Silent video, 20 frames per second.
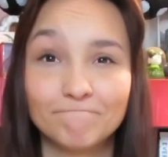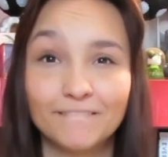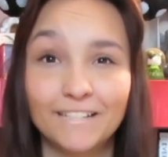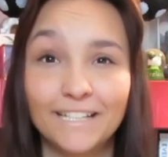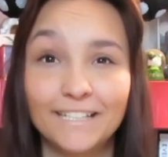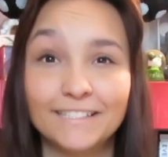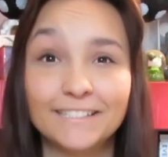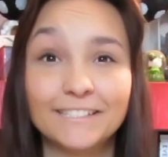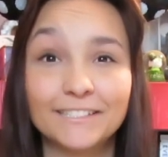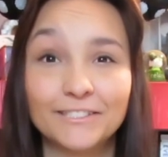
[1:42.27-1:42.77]

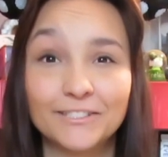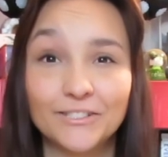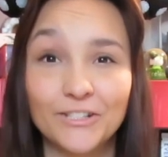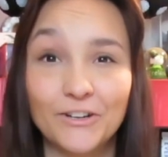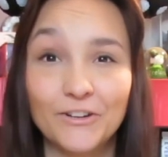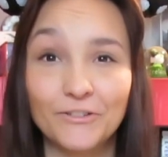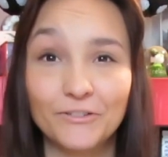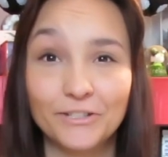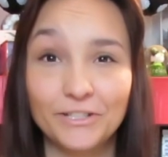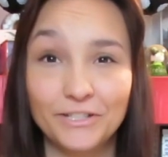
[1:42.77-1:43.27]
it's
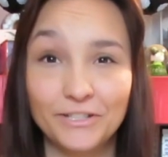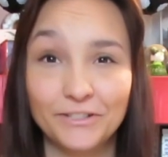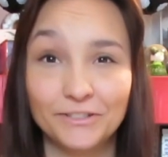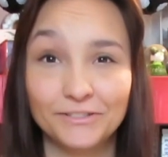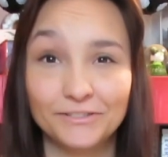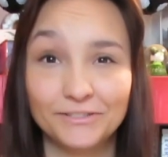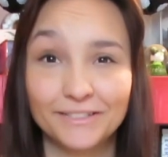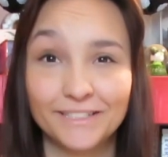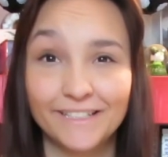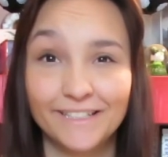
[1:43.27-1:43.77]
so
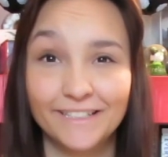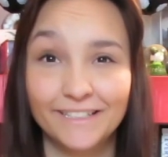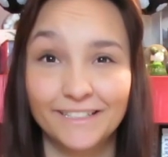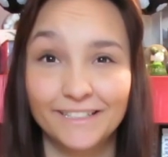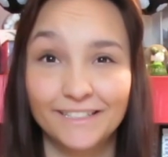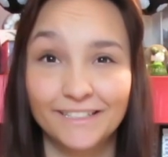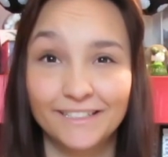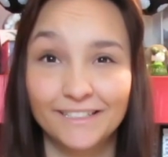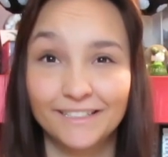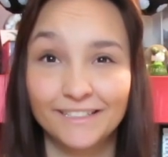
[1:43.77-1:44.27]
cute.
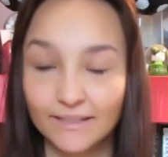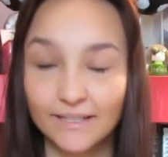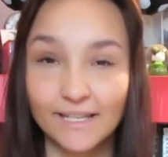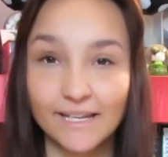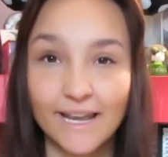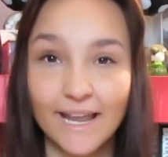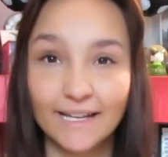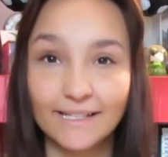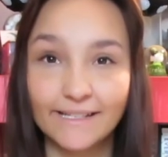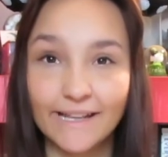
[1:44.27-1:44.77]
The
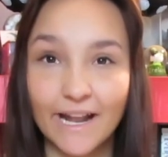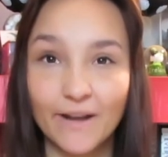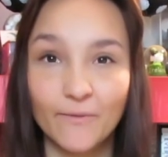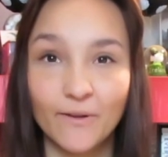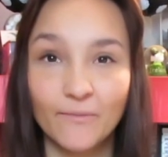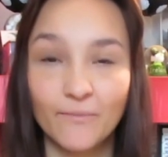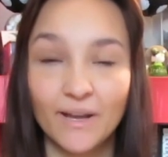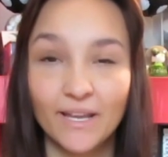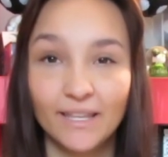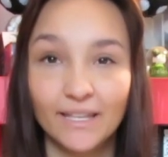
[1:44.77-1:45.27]
next item
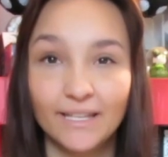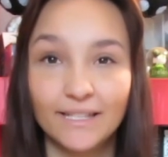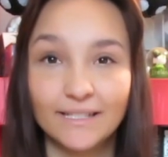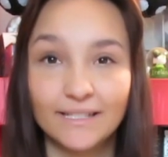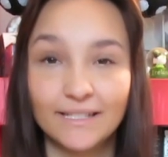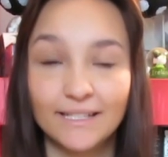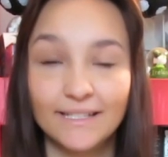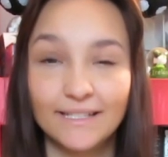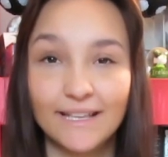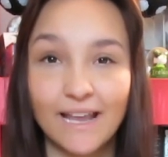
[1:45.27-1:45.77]
on my
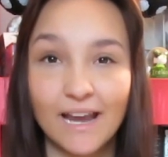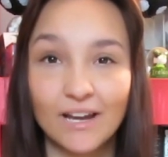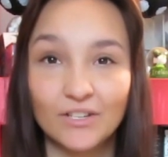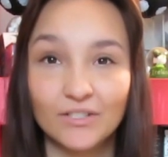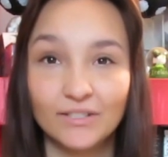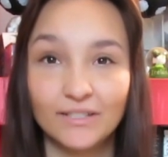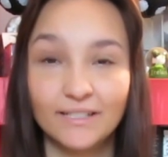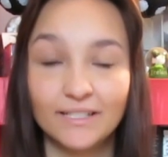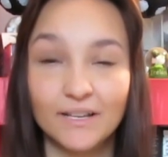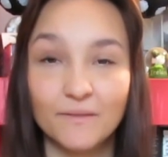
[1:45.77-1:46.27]
list is
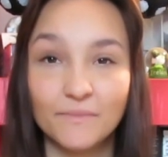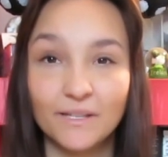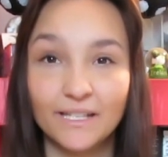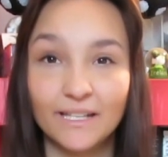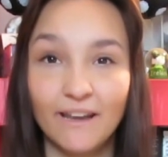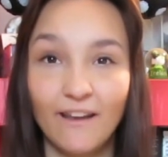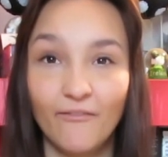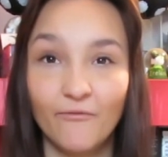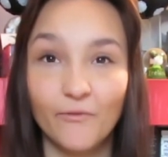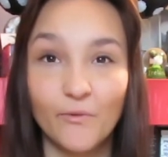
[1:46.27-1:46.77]
actually something
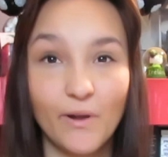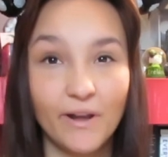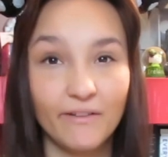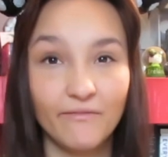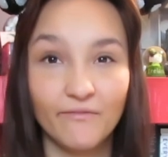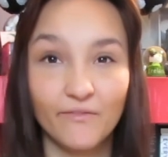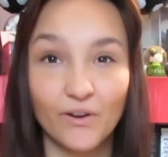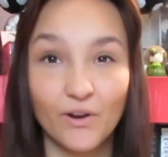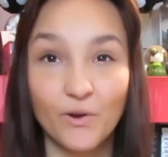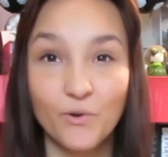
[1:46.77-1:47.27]
that I've
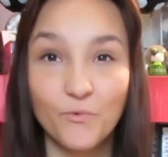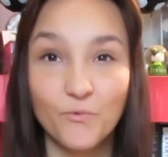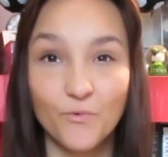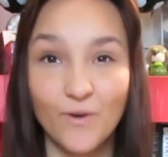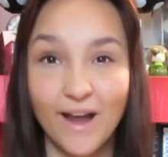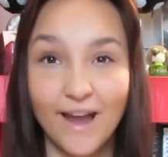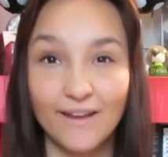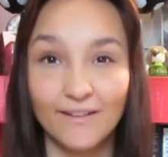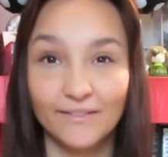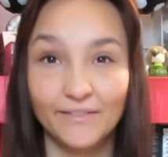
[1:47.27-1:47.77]
wanted for a
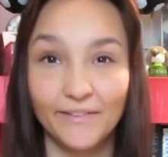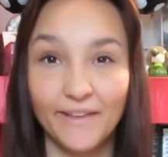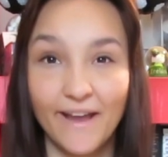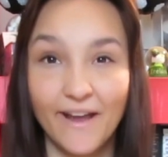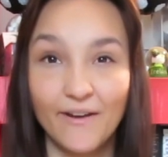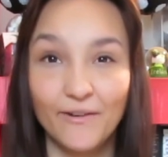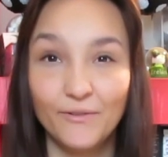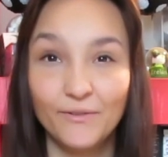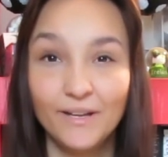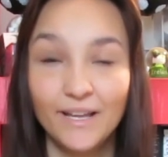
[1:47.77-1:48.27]
while
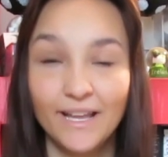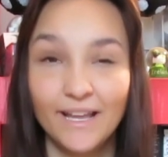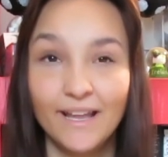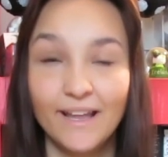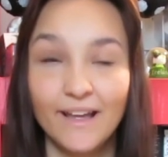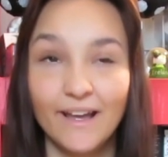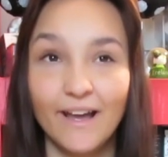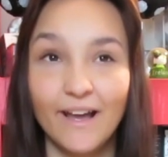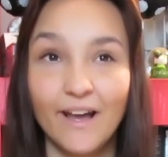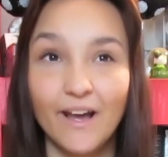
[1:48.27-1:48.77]
now.
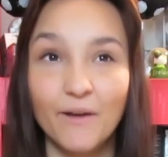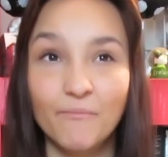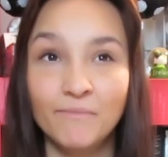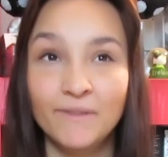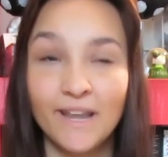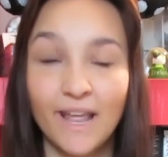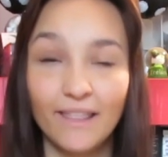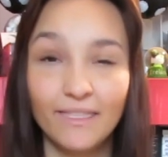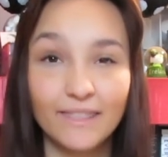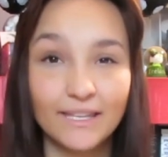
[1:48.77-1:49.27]

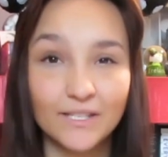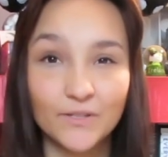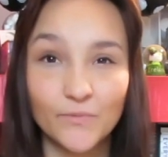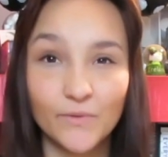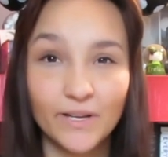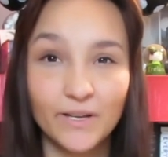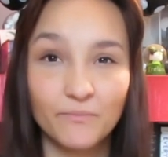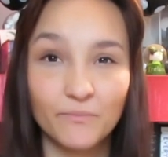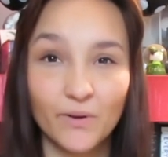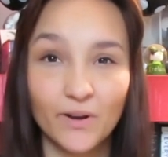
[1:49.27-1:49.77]
Um, not this
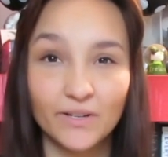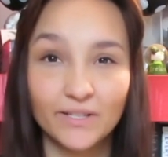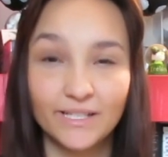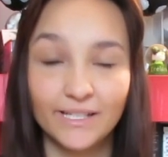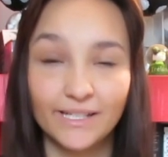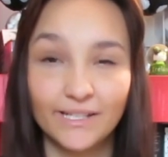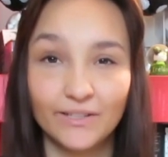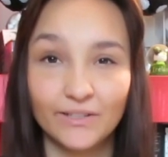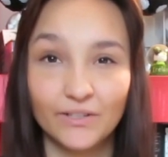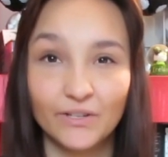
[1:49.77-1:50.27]
one in
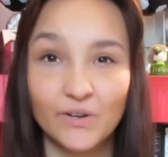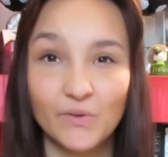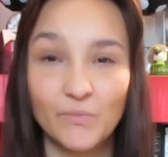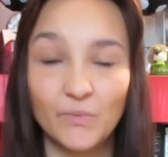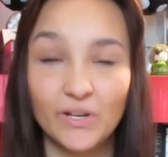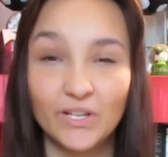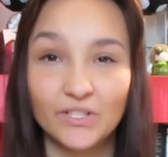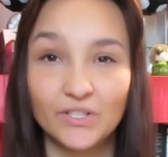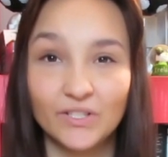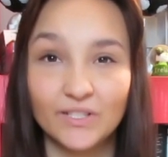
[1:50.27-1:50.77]
particular,
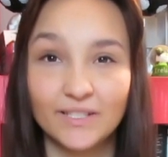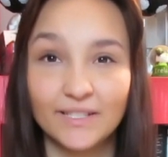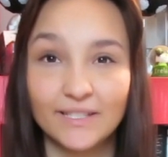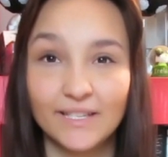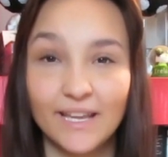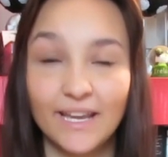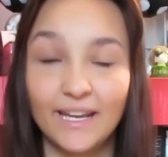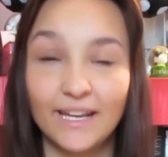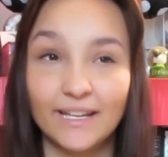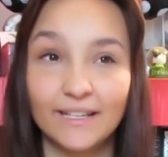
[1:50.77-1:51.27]
but just
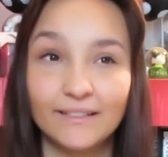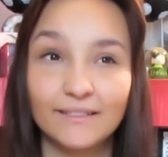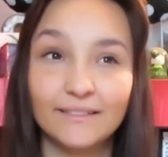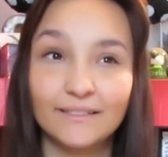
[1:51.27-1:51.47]
like